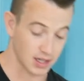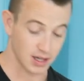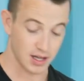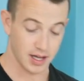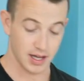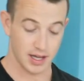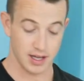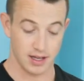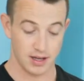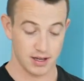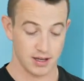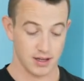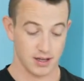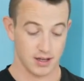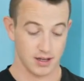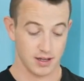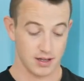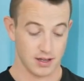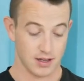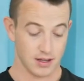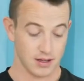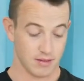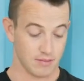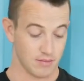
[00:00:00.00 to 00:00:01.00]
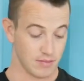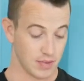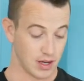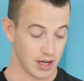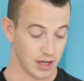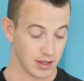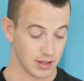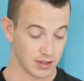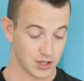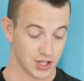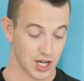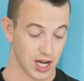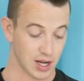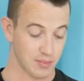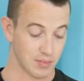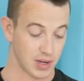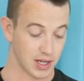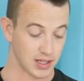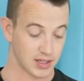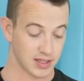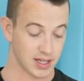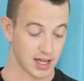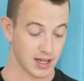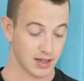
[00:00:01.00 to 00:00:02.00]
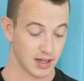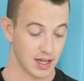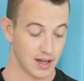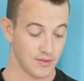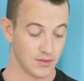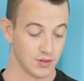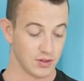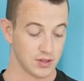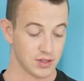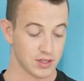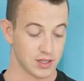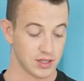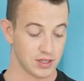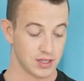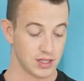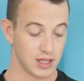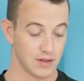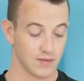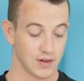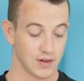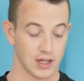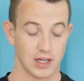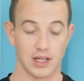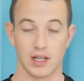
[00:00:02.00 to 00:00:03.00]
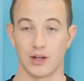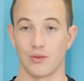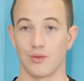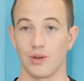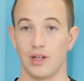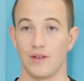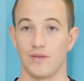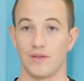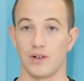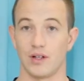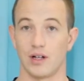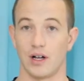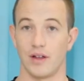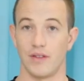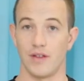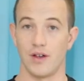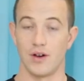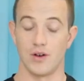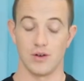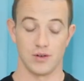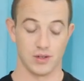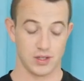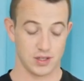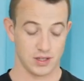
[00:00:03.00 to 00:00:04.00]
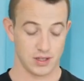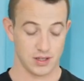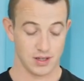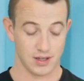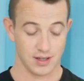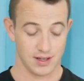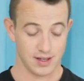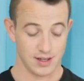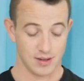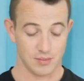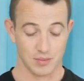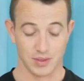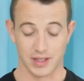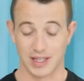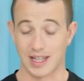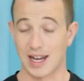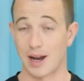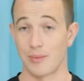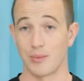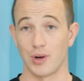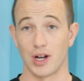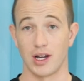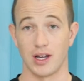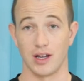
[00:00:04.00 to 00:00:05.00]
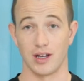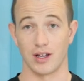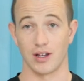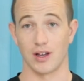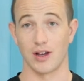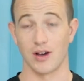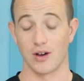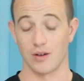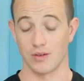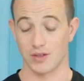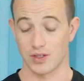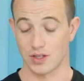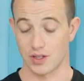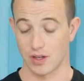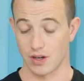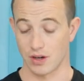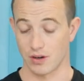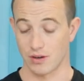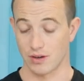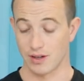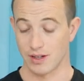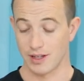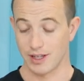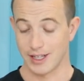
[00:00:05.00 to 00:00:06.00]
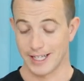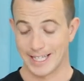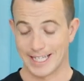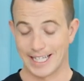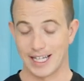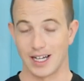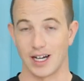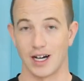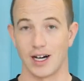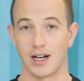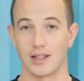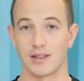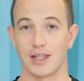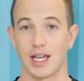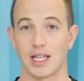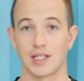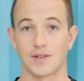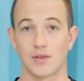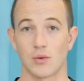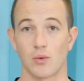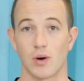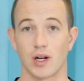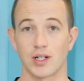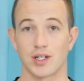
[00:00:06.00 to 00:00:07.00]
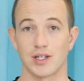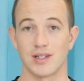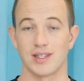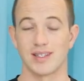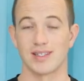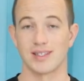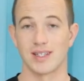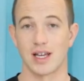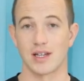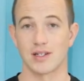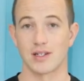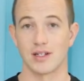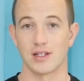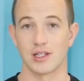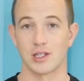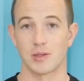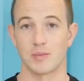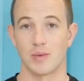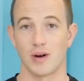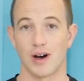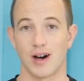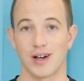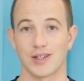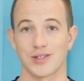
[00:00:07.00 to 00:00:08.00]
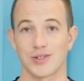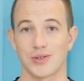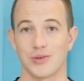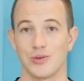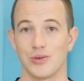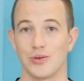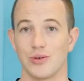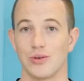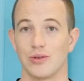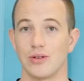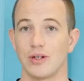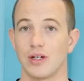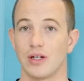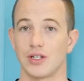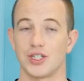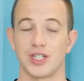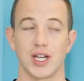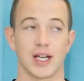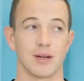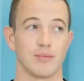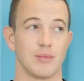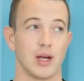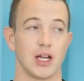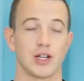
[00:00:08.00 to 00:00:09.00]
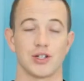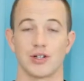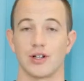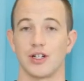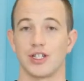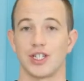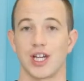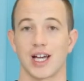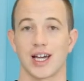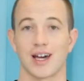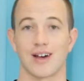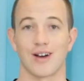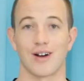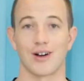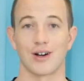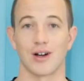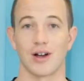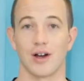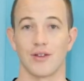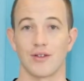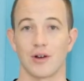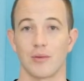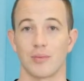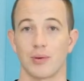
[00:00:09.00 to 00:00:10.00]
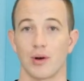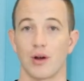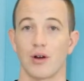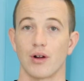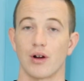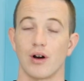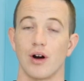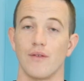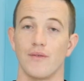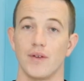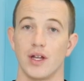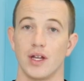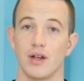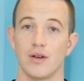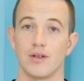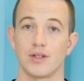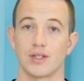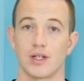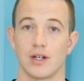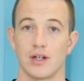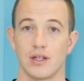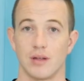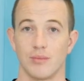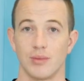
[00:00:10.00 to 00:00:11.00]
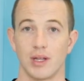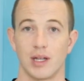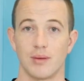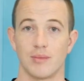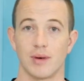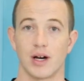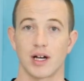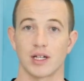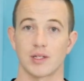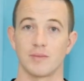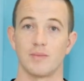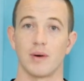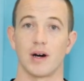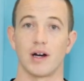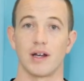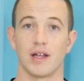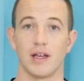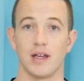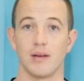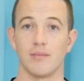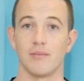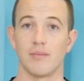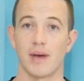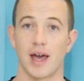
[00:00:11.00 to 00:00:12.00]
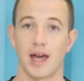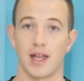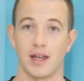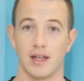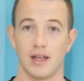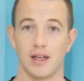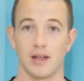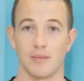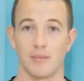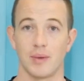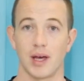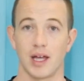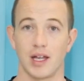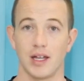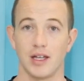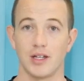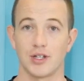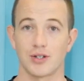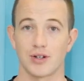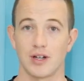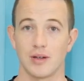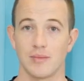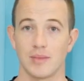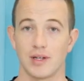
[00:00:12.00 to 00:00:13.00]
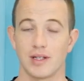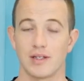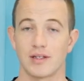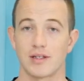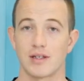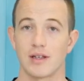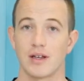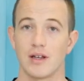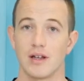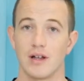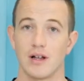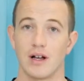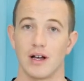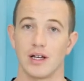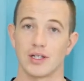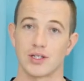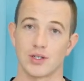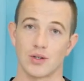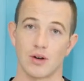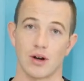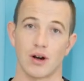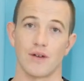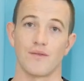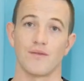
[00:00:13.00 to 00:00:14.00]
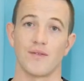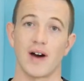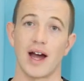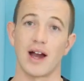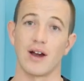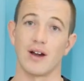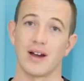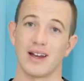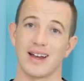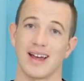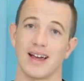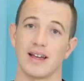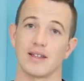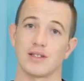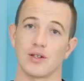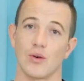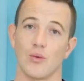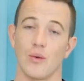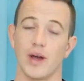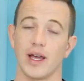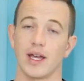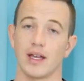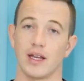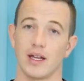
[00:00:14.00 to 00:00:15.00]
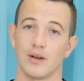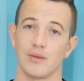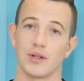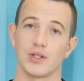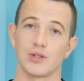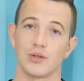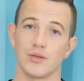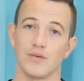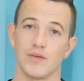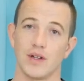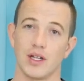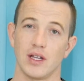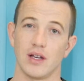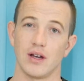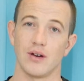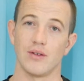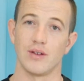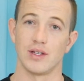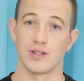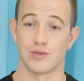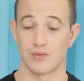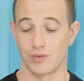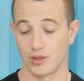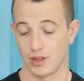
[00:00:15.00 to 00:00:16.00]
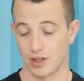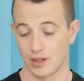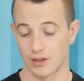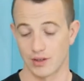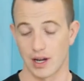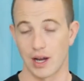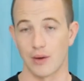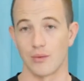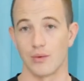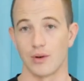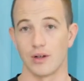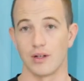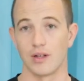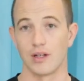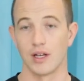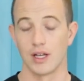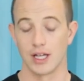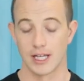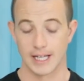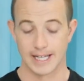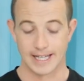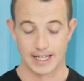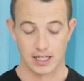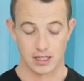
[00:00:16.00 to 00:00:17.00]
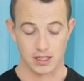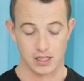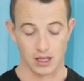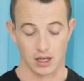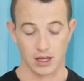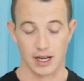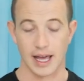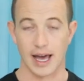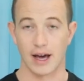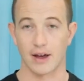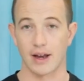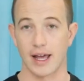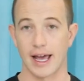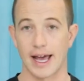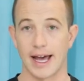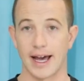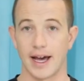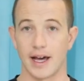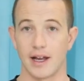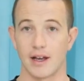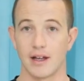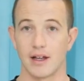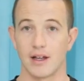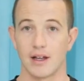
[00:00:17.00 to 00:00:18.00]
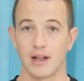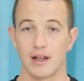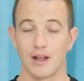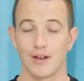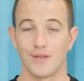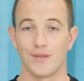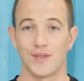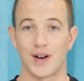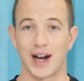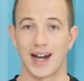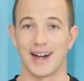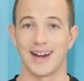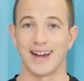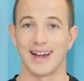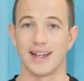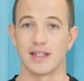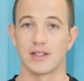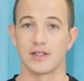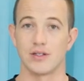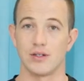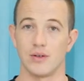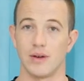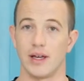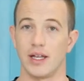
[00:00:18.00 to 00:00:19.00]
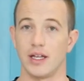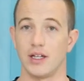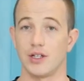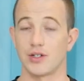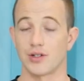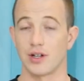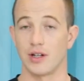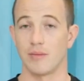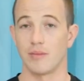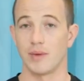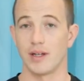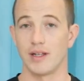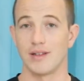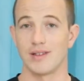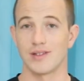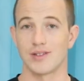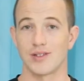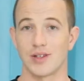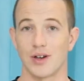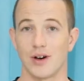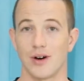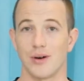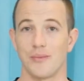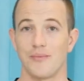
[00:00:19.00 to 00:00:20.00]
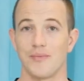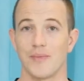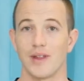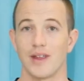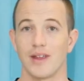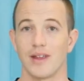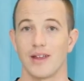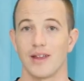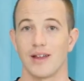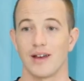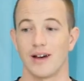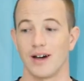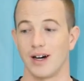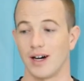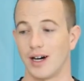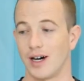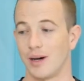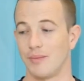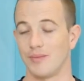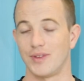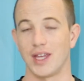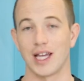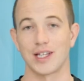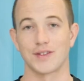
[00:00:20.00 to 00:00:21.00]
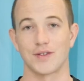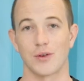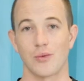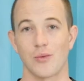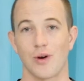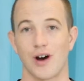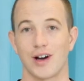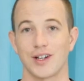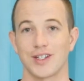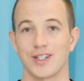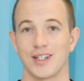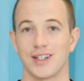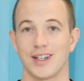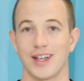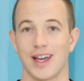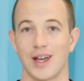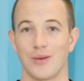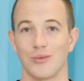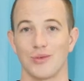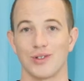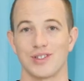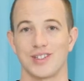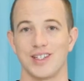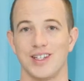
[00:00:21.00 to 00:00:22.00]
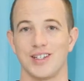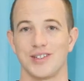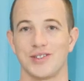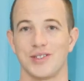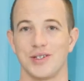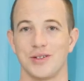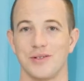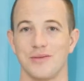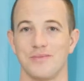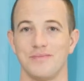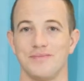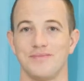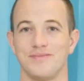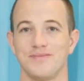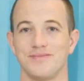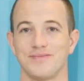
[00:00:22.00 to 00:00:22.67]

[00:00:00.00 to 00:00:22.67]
client. I check my scent levels to see if I need a refill on those, but then I'm ready to go. So thanks for watching this session in Spa School. Make sure to check out our other protocol videos on the Blendbox body, mani, and pedi treatments. Also our Fire and Ice Awakening Ritual video is a really great one on how to add fire and ice to any treatment. So thanks for watching, and we'll see you soon.